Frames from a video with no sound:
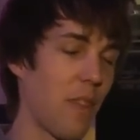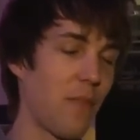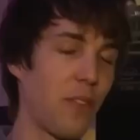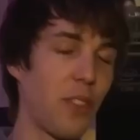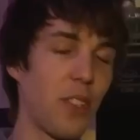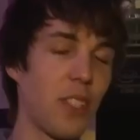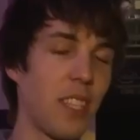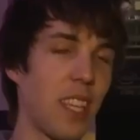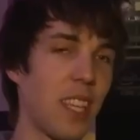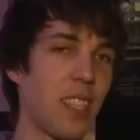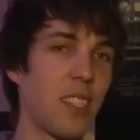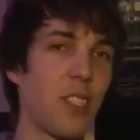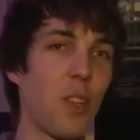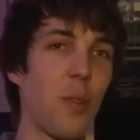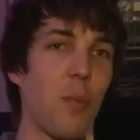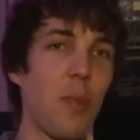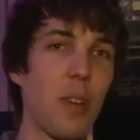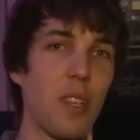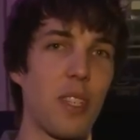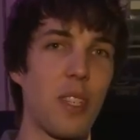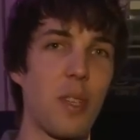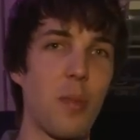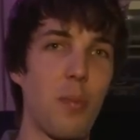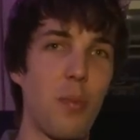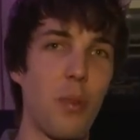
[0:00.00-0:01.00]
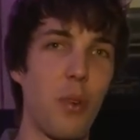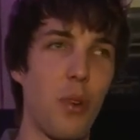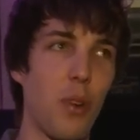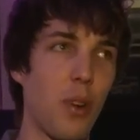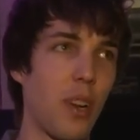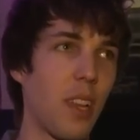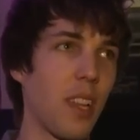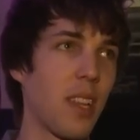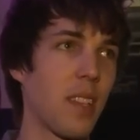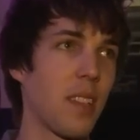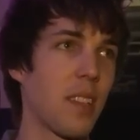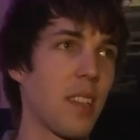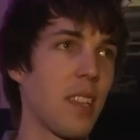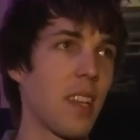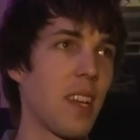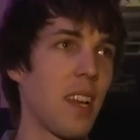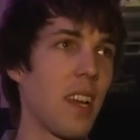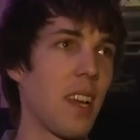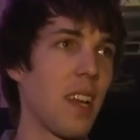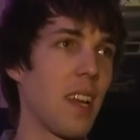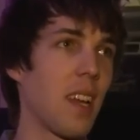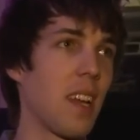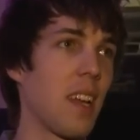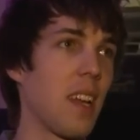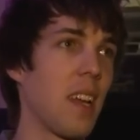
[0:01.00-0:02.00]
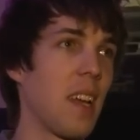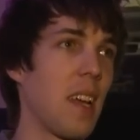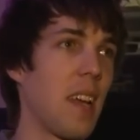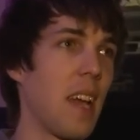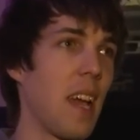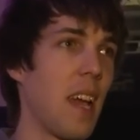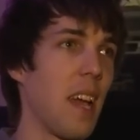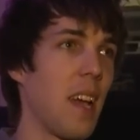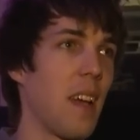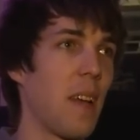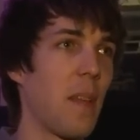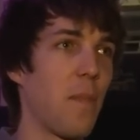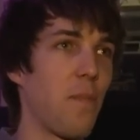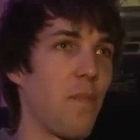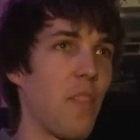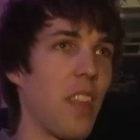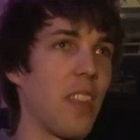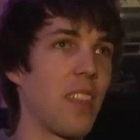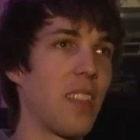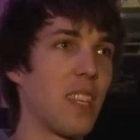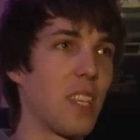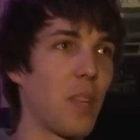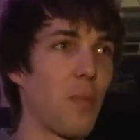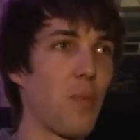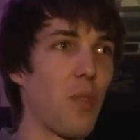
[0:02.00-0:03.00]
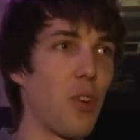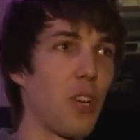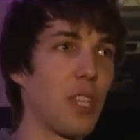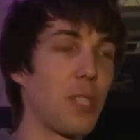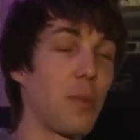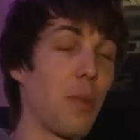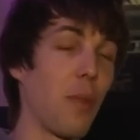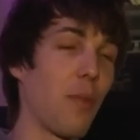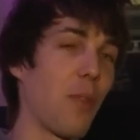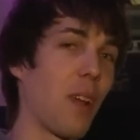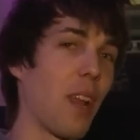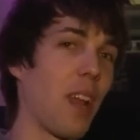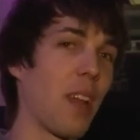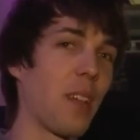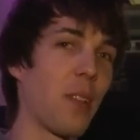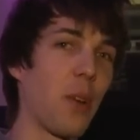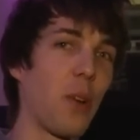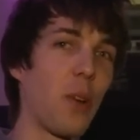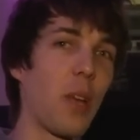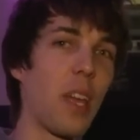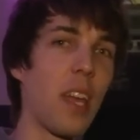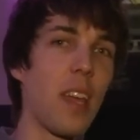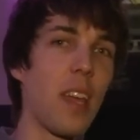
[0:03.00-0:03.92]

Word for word: just had so much support. It disappoints me when I don't